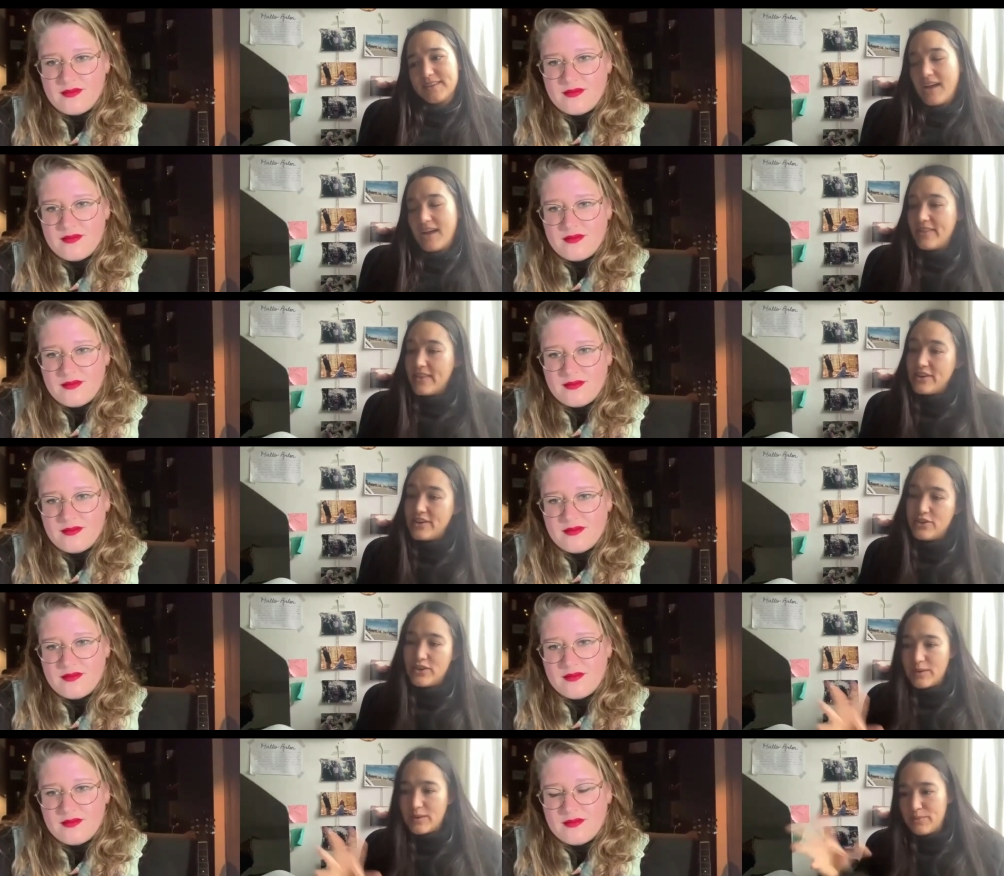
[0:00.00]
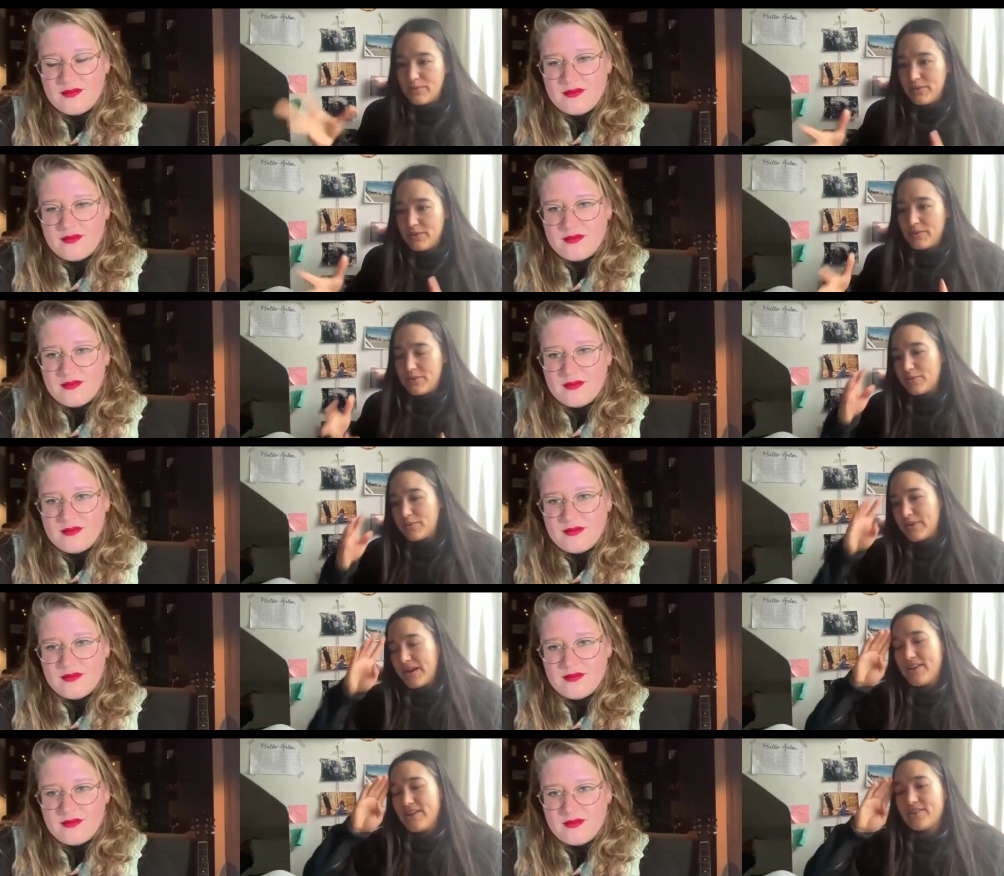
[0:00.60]
Speaker 1: and then you couple it with
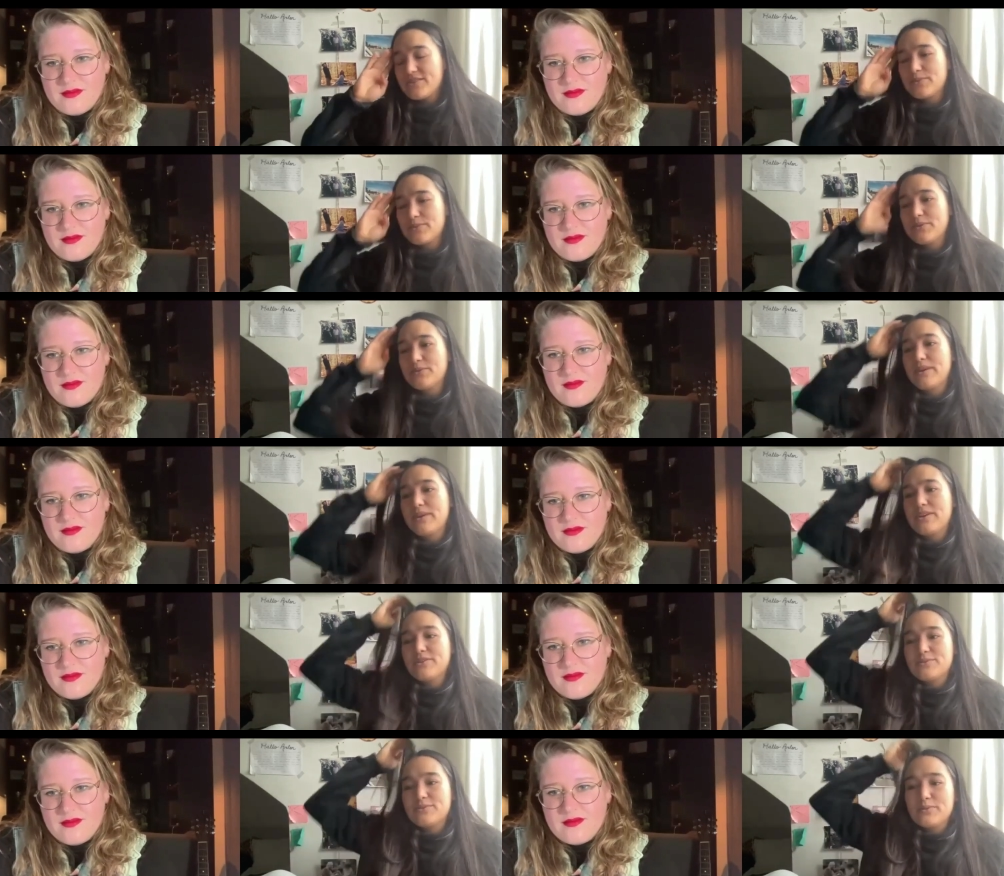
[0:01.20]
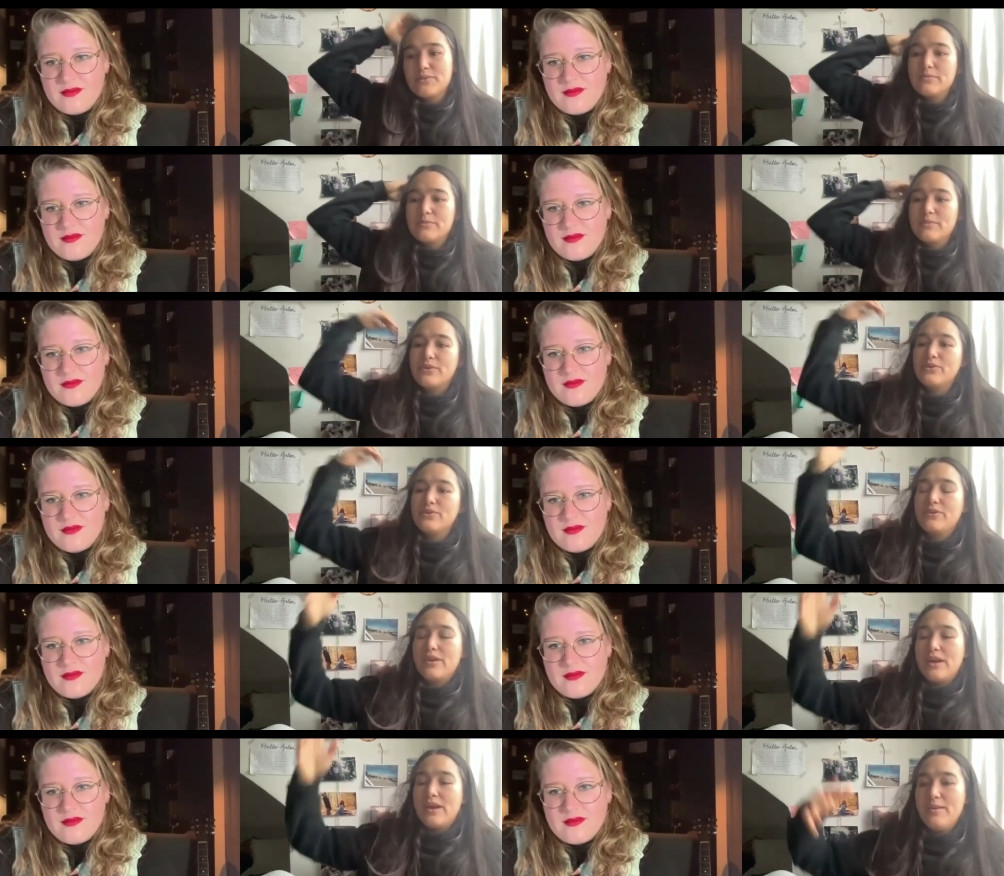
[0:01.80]
the writers when the writers wrote about
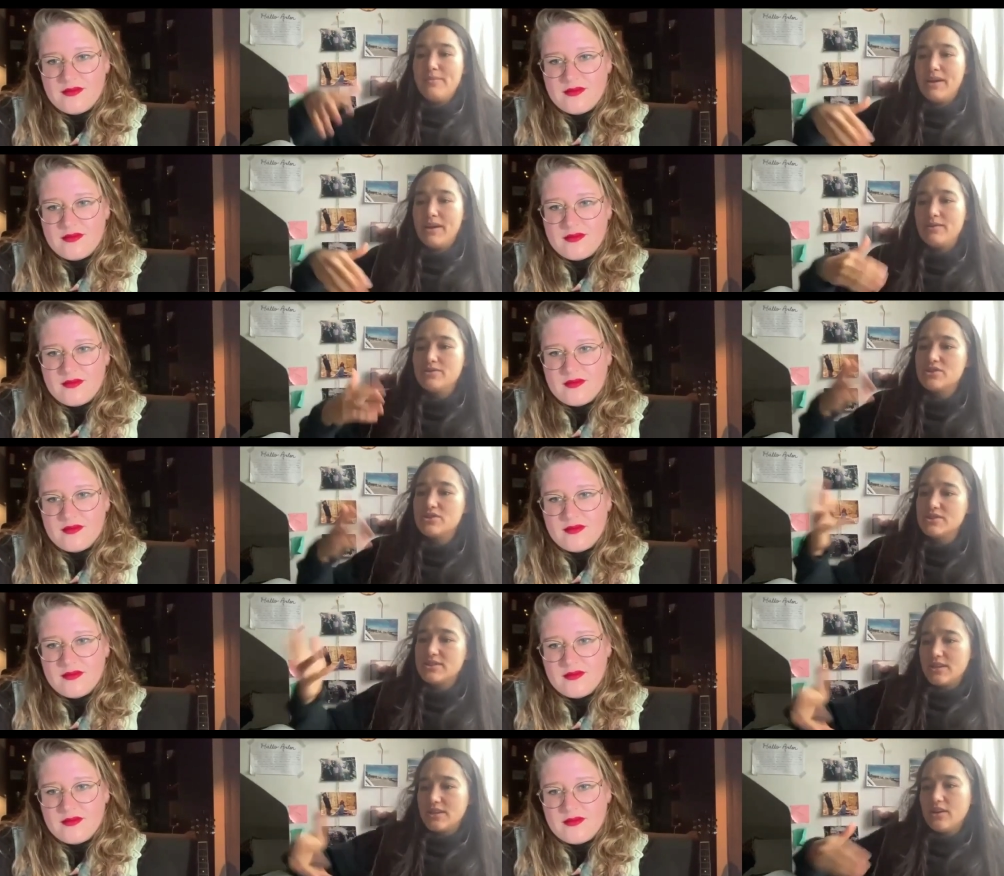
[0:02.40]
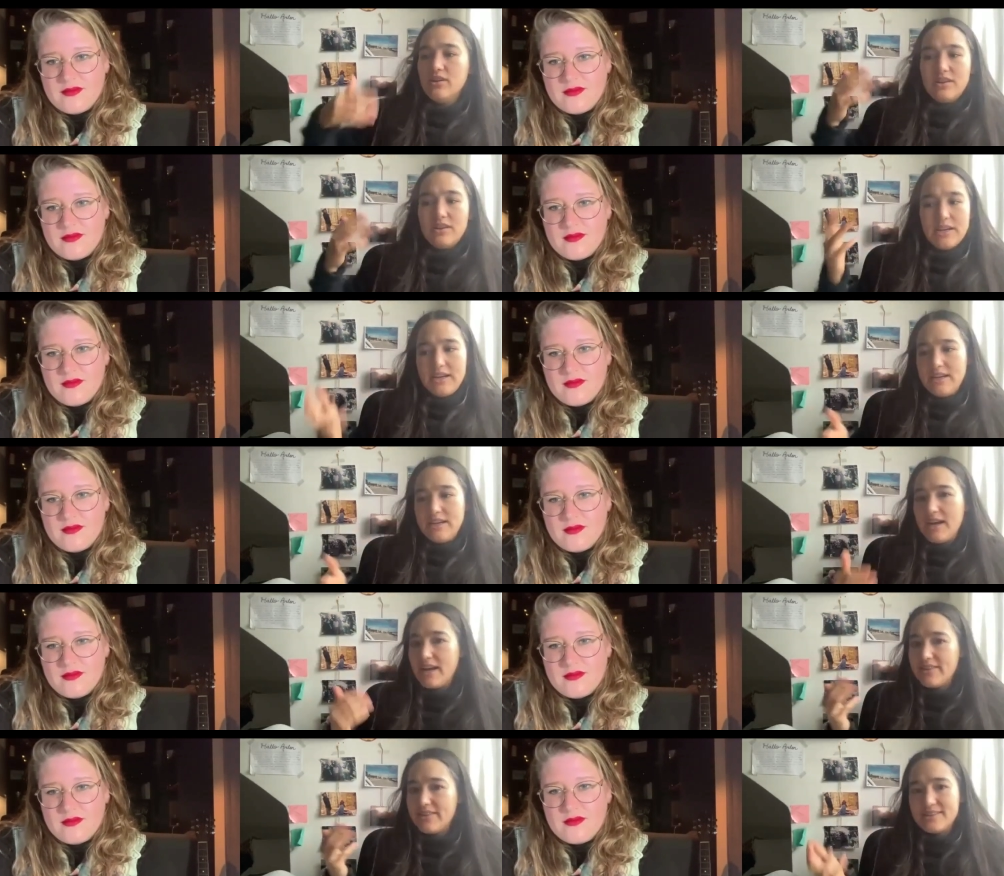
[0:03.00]
her grandma i was just like okay
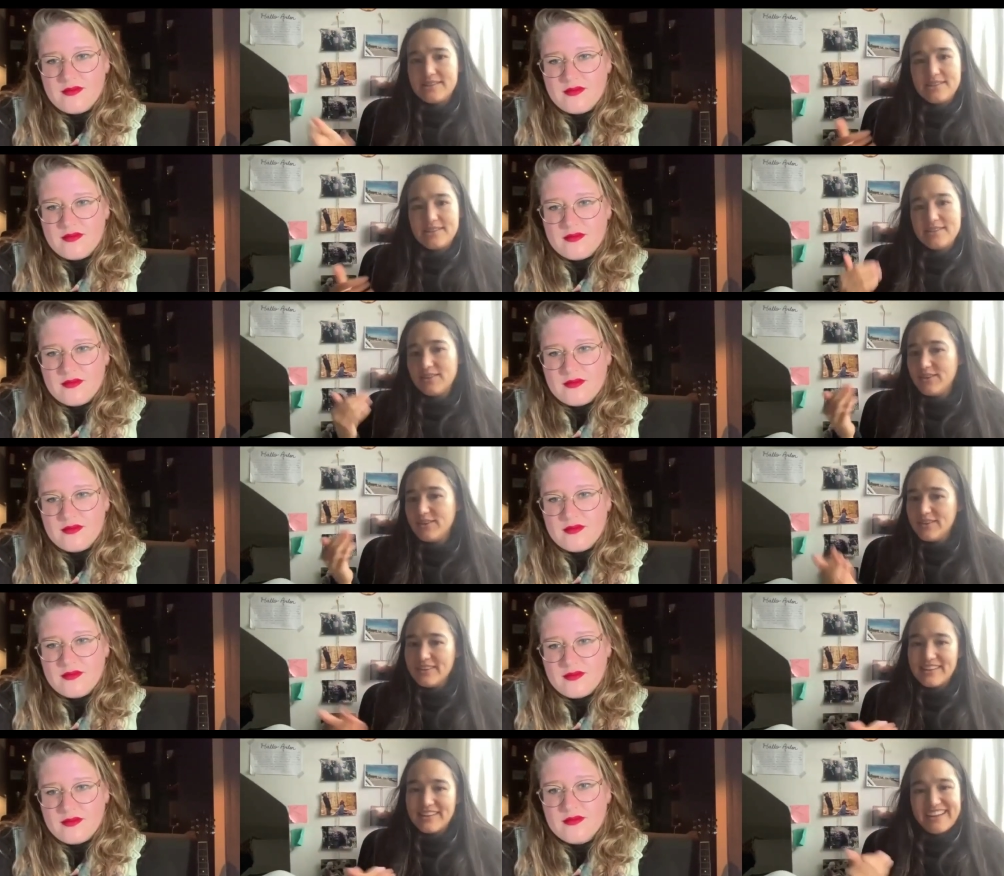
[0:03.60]
yeah this still